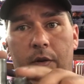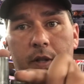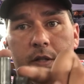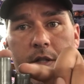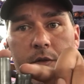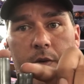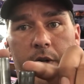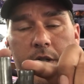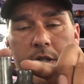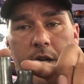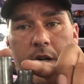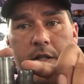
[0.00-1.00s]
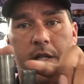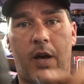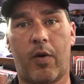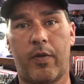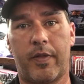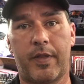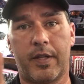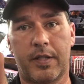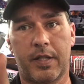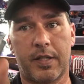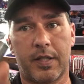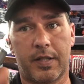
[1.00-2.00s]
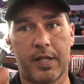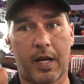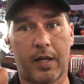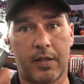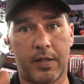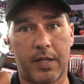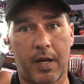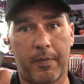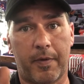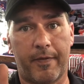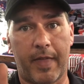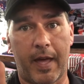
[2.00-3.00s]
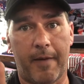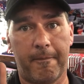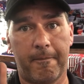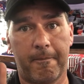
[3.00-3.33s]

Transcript: this is where it starts out. This is the second step of that.